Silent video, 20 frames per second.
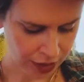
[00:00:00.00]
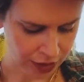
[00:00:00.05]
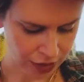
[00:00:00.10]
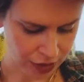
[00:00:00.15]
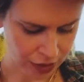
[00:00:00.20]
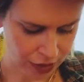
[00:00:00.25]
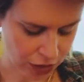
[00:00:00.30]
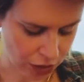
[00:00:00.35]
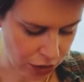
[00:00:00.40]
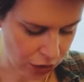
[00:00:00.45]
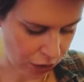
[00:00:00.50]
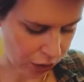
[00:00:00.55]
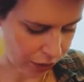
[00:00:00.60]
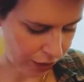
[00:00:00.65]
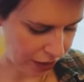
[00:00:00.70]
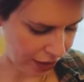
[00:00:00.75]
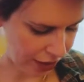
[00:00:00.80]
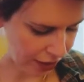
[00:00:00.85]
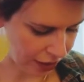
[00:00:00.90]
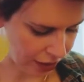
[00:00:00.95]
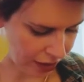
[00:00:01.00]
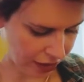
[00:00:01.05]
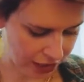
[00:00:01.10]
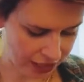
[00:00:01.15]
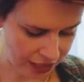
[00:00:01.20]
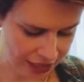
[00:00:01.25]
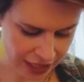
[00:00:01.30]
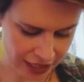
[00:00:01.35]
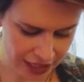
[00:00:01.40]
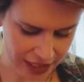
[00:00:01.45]
So
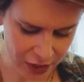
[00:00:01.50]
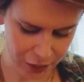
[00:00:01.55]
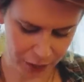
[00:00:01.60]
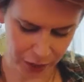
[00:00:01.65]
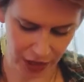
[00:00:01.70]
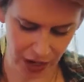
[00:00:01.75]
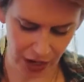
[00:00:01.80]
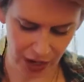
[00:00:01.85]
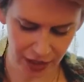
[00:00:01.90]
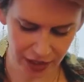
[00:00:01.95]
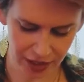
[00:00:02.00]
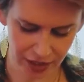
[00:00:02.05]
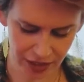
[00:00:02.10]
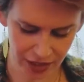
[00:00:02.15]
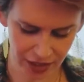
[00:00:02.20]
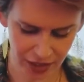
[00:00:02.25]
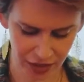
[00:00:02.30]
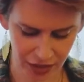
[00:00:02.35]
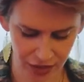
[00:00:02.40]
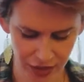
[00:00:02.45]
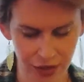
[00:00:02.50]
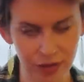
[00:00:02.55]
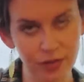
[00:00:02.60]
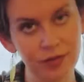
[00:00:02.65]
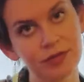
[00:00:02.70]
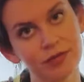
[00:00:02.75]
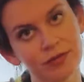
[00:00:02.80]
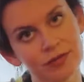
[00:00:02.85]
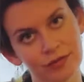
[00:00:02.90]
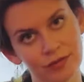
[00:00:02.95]
in this box,
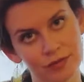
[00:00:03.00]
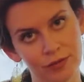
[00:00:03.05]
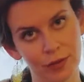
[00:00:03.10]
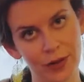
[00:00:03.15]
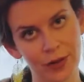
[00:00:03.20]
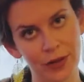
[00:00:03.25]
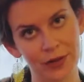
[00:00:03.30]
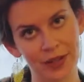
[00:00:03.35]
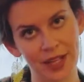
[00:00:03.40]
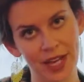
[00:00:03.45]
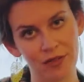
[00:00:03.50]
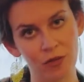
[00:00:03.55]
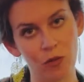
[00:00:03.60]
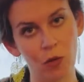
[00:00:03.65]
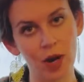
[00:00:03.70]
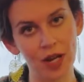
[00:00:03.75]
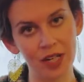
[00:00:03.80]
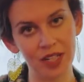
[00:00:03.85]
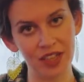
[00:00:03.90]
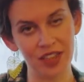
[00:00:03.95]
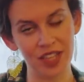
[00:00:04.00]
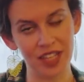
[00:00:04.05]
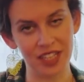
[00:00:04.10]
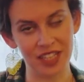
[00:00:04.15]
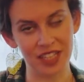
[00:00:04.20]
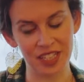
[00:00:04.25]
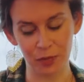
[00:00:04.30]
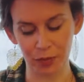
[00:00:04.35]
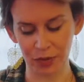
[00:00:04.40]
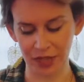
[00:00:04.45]
we only have one thing
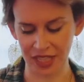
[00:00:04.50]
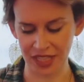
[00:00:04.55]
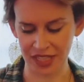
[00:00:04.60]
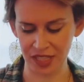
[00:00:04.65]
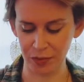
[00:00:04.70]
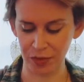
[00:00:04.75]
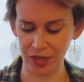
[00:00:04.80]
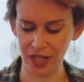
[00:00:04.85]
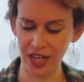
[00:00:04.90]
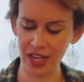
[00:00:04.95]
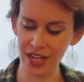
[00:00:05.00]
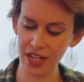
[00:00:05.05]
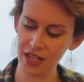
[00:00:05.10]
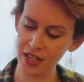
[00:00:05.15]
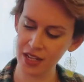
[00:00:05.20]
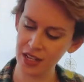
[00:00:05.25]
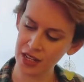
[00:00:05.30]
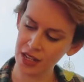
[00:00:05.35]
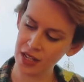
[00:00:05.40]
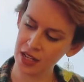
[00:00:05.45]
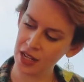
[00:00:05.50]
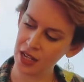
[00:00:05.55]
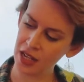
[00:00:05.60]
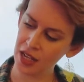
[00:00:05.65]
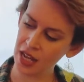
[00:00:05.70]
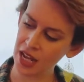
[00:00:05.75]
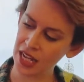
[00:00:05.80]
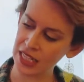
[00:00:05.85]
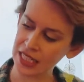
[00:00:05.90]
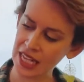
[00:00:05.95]
that's a plant supply,
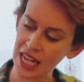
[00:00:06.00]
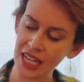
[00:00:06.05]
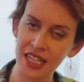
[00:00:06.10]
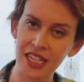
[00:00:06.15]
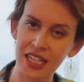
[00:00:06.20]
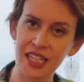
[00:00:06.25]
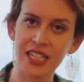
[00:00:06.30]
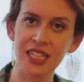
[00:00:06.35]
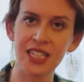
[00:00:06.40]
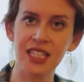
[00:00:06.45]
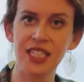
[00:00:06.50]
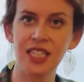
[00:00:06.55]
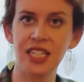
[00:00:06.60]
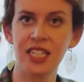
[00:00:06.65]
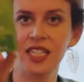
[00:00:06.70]
and that is this